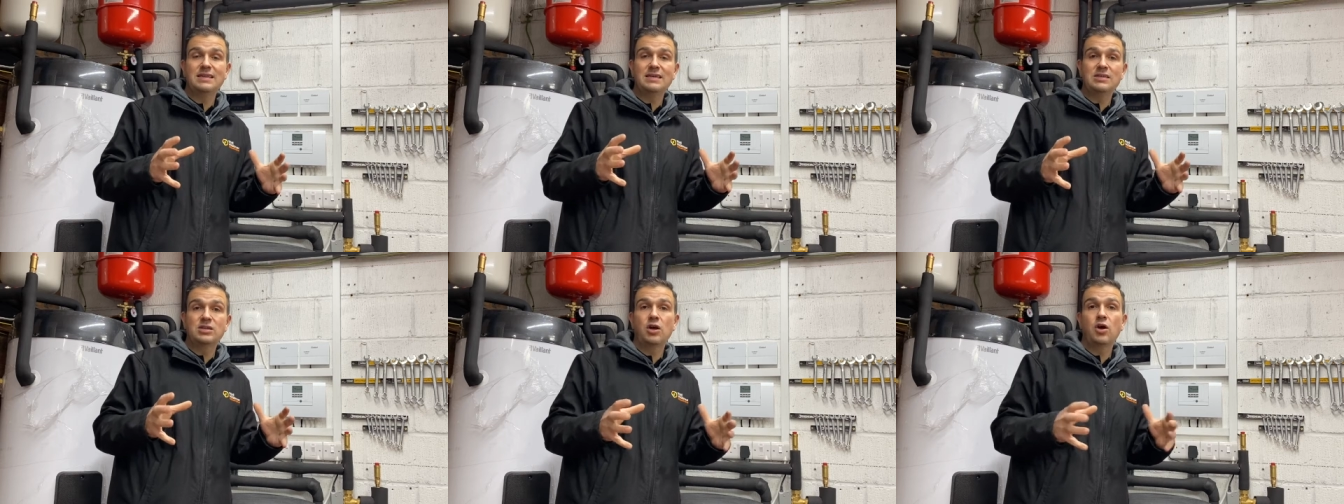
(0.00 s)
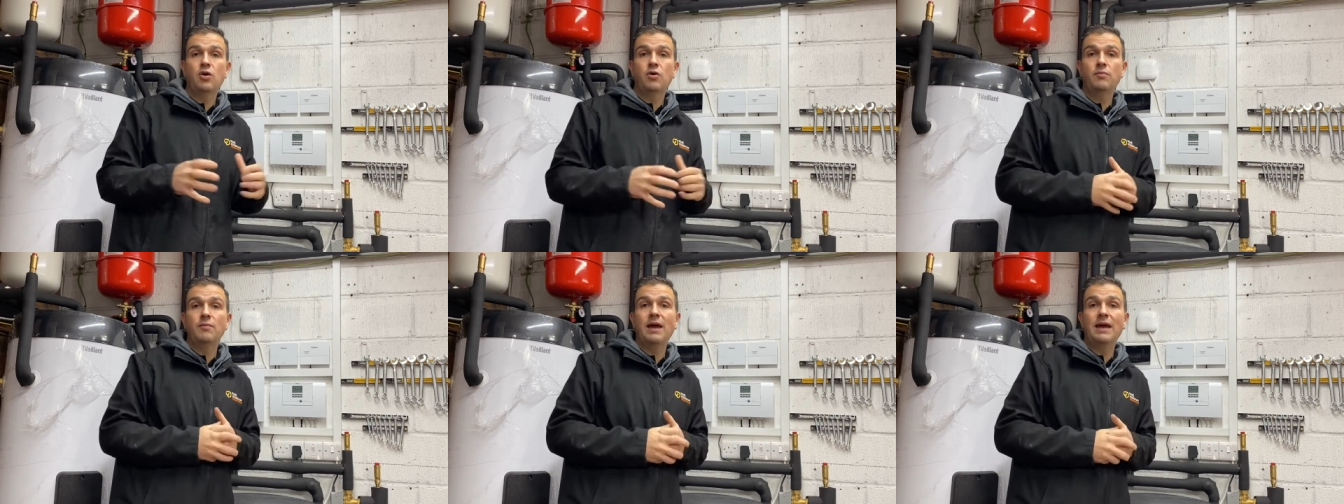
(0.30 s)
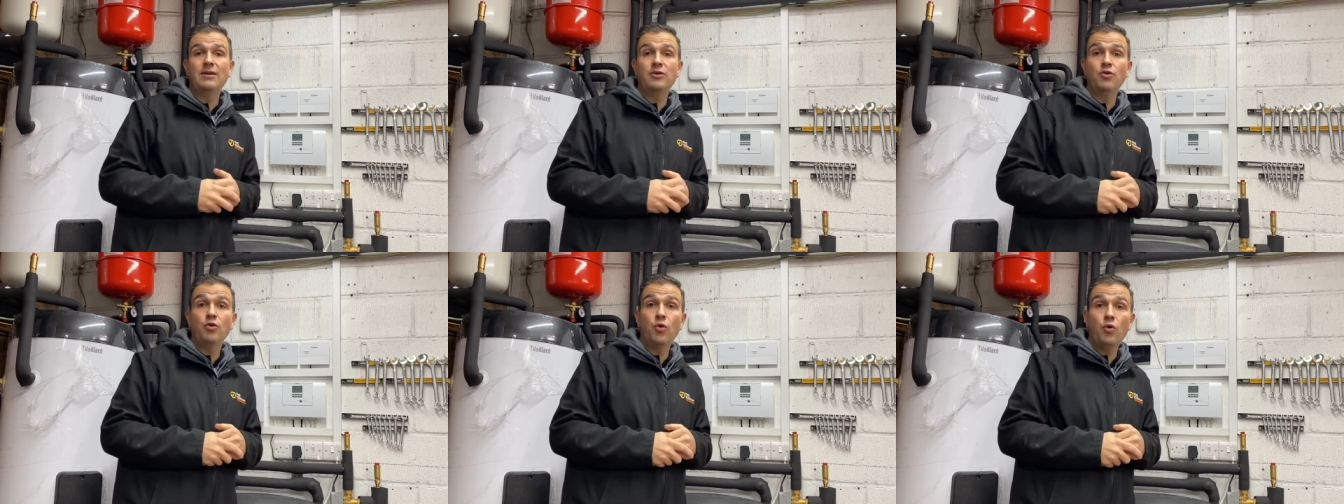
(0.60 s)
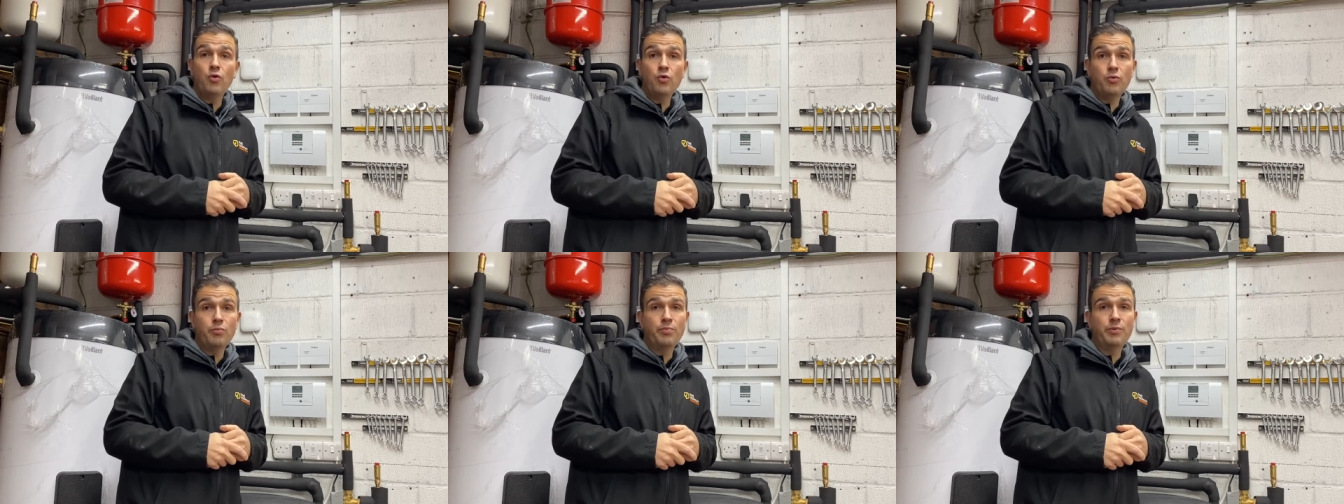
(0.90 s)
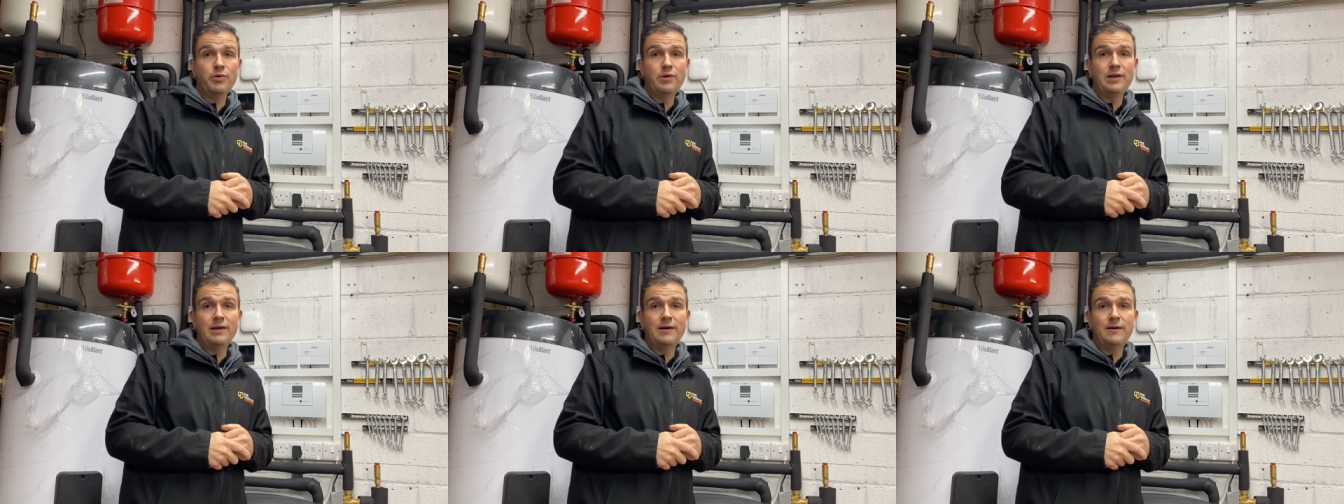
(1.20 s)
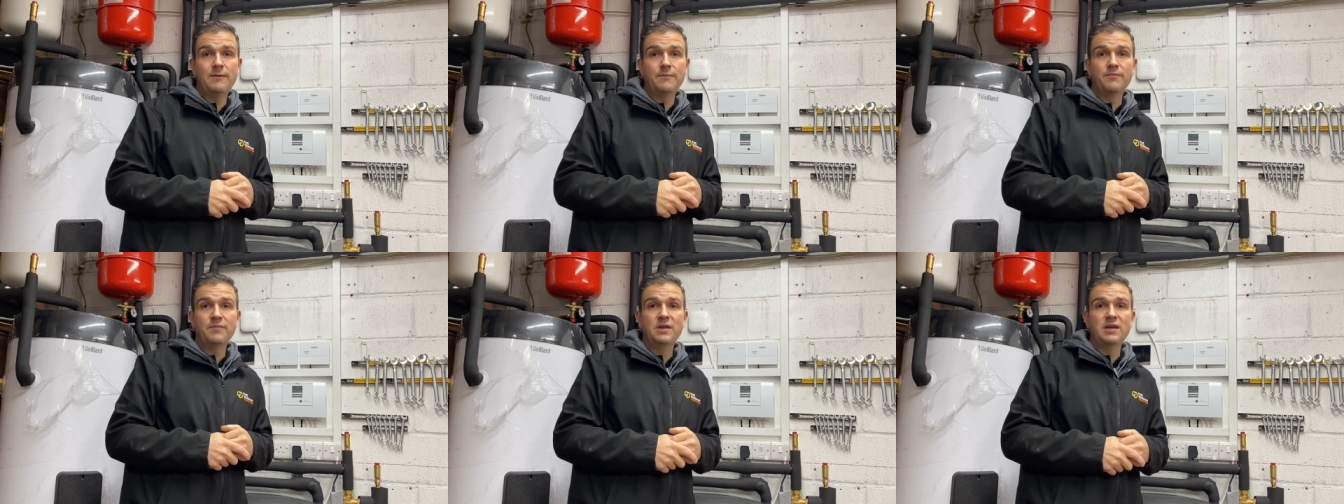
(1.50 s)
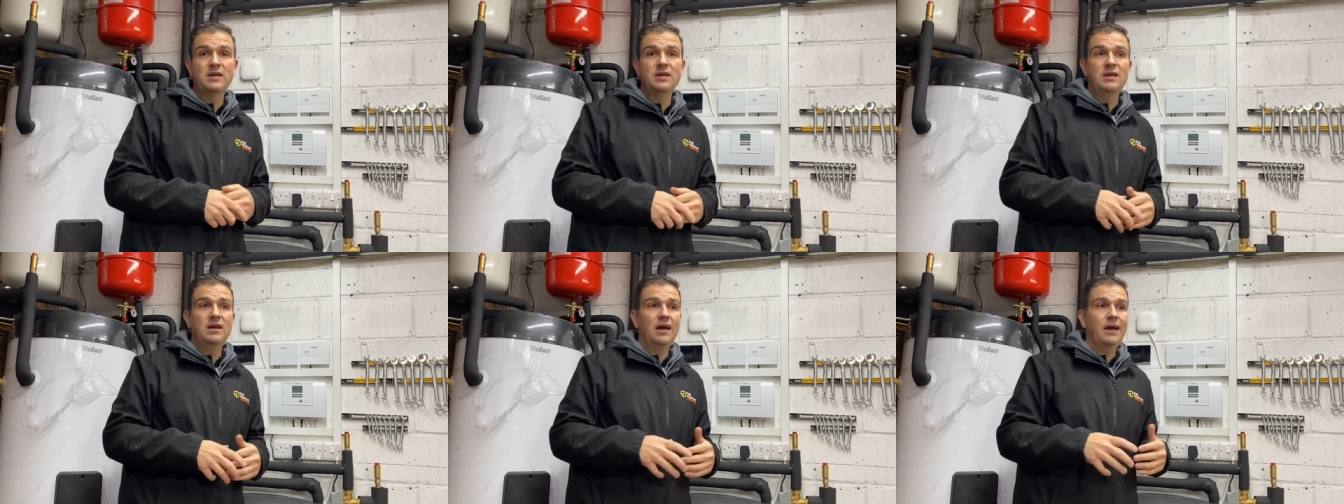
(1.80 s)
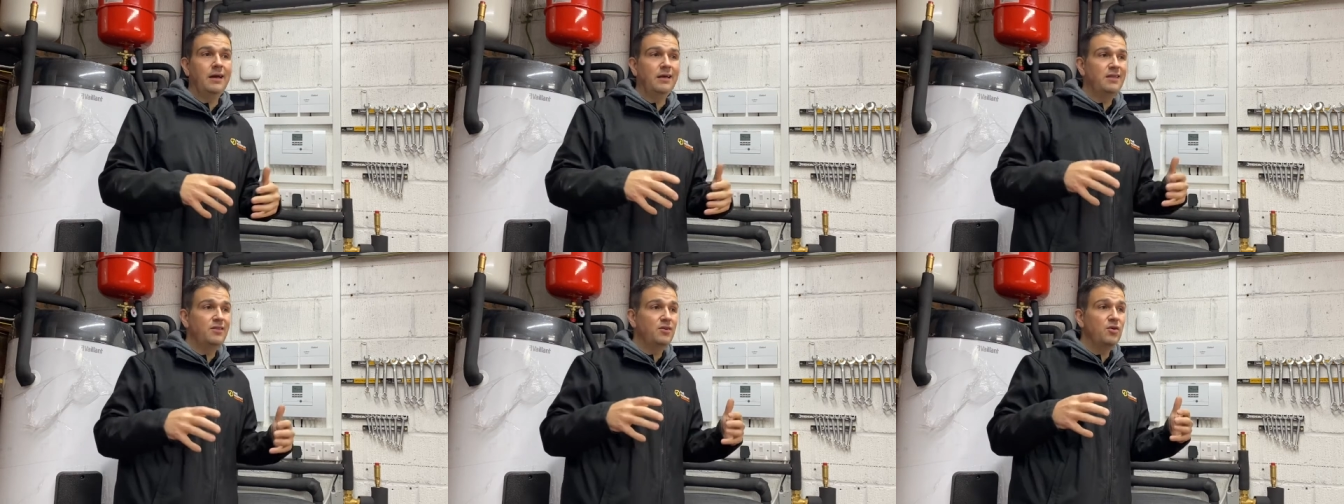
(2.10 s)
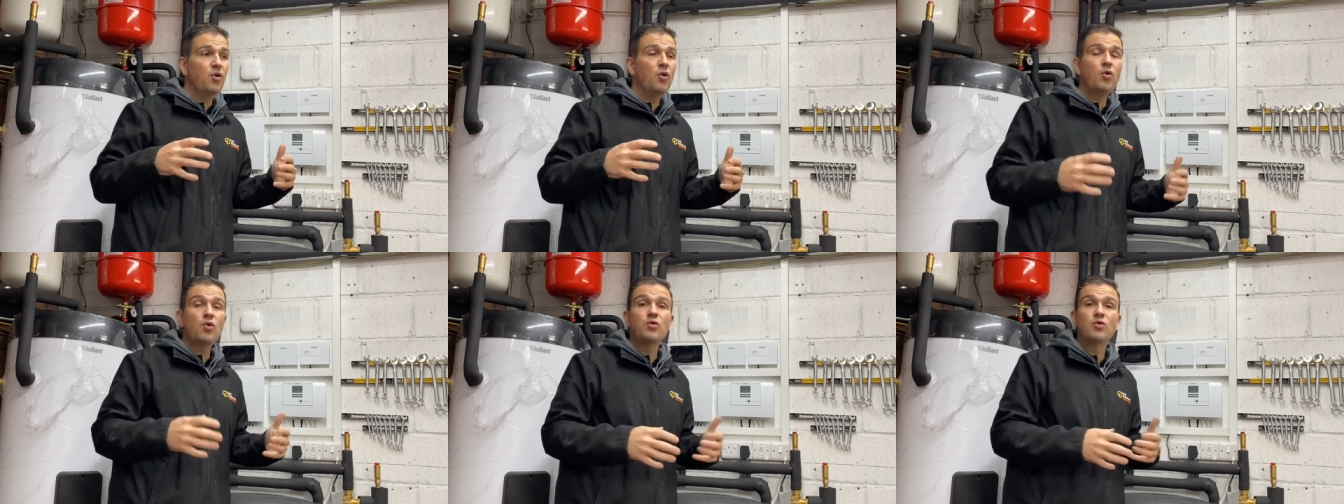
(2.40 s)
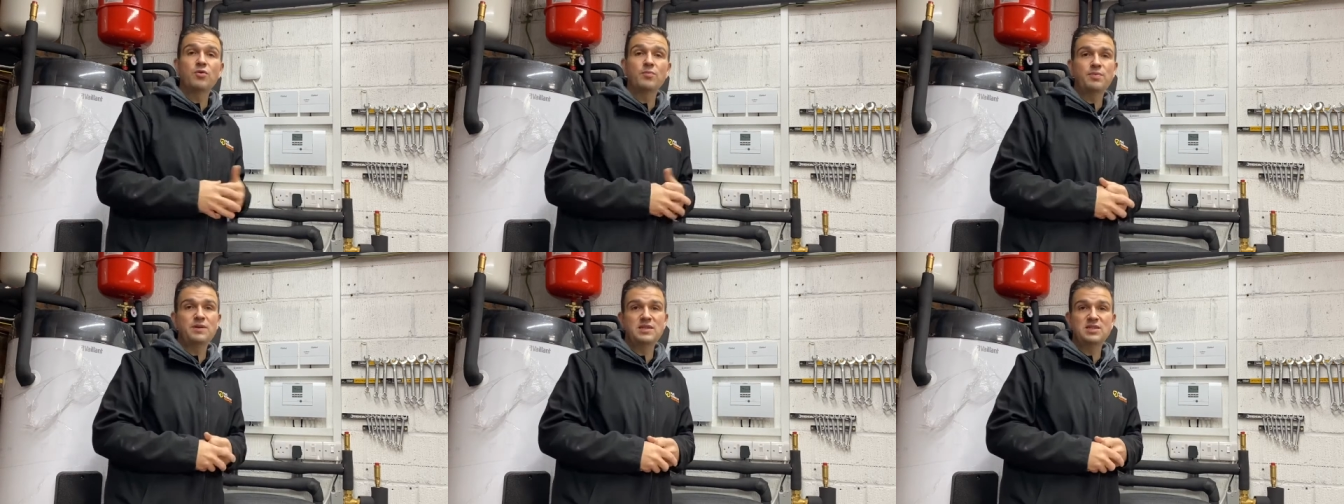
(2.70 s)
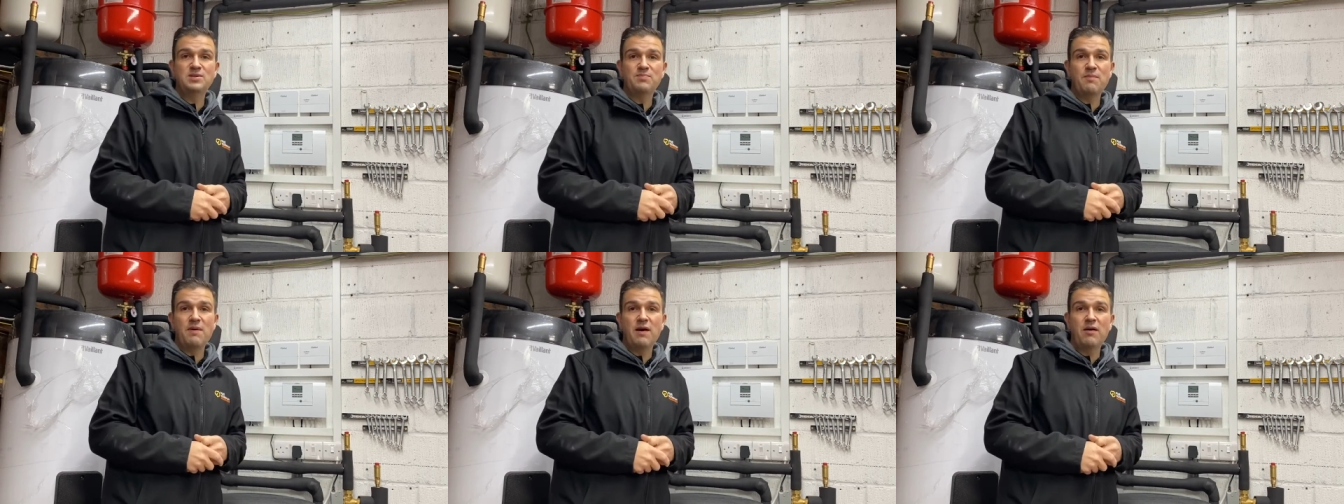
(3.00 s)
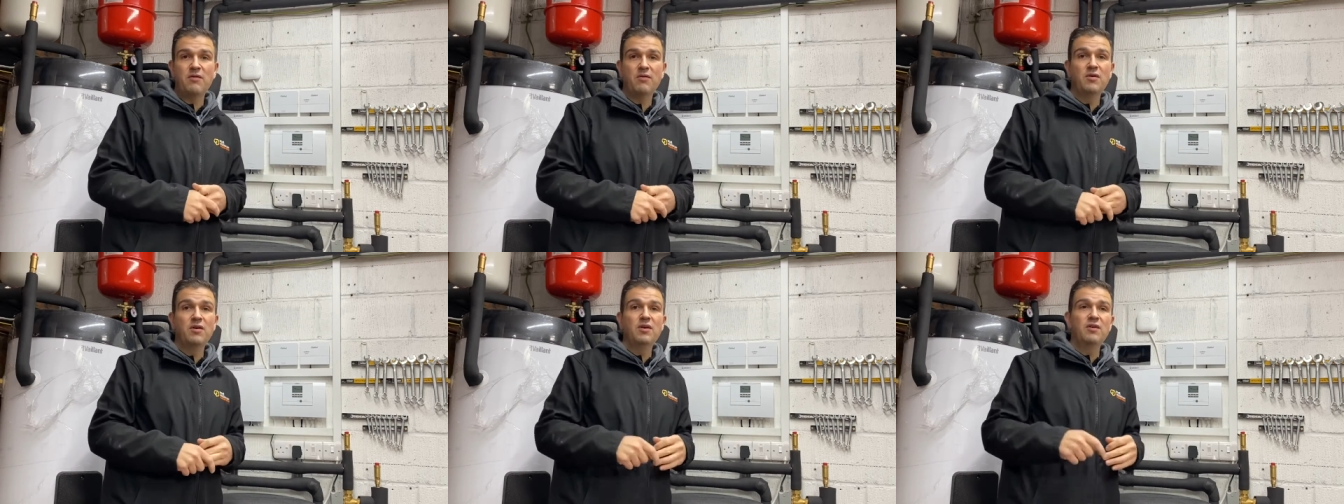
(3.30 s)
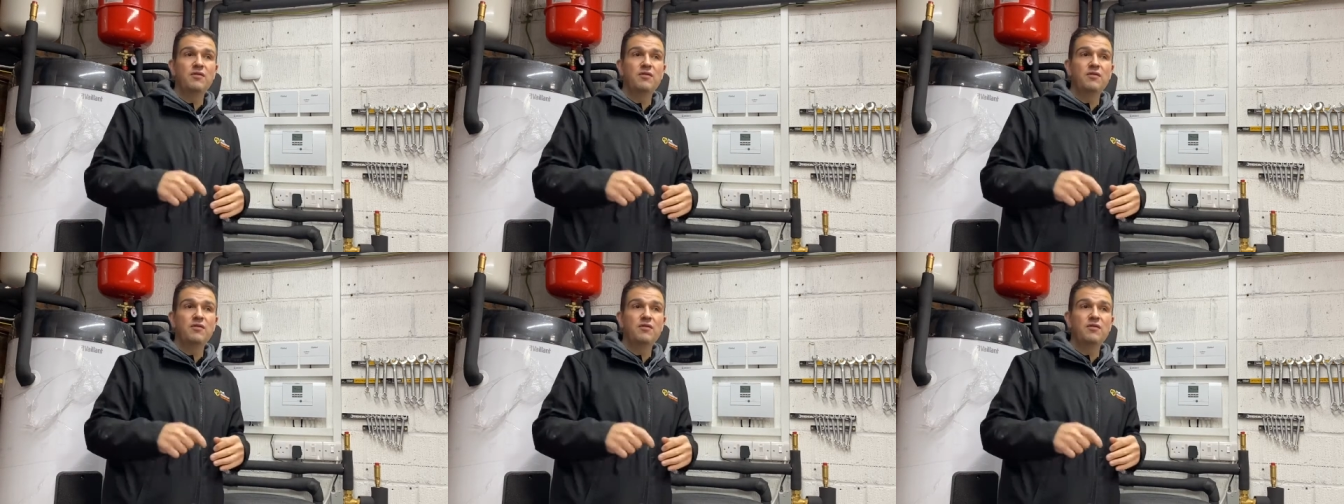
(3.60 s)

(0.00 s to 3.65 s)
this home had an oil boiler and the oil could be smelt